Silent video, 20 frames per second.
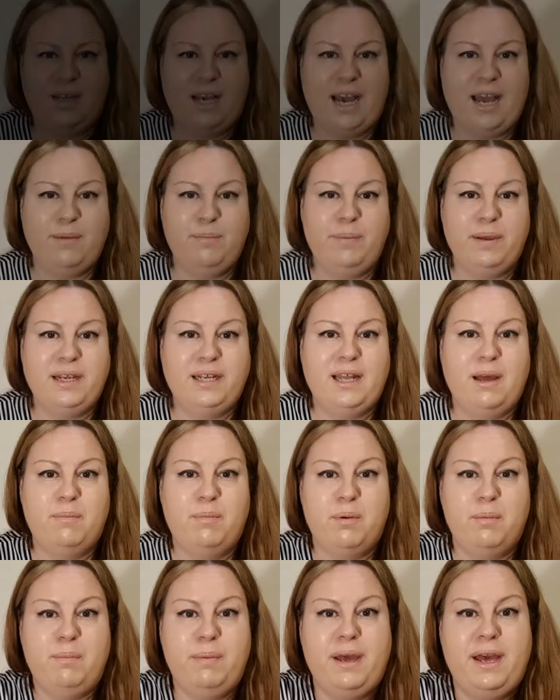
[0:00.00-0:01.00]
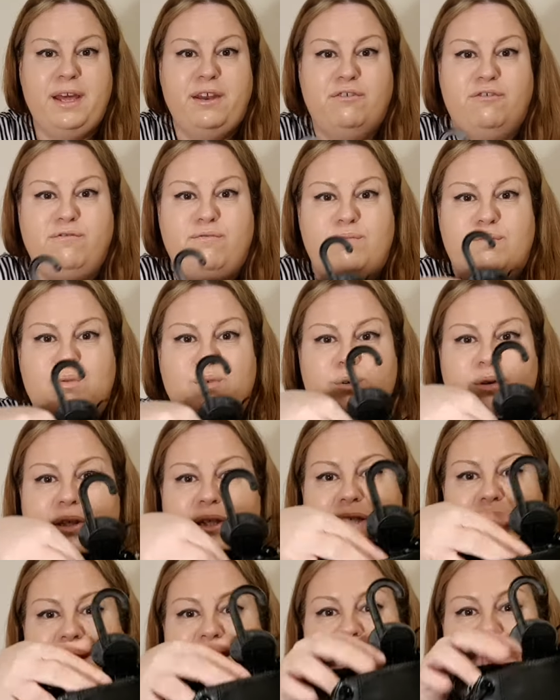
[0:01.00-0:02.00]
I picked up a pair of
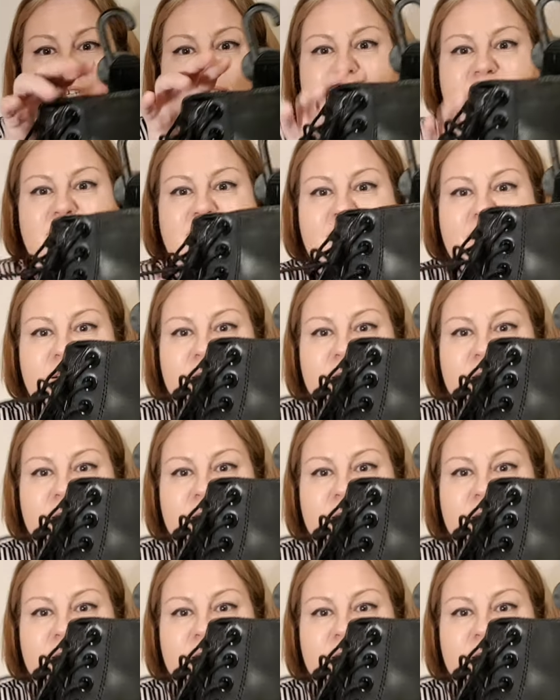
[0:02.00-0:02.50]
boots, these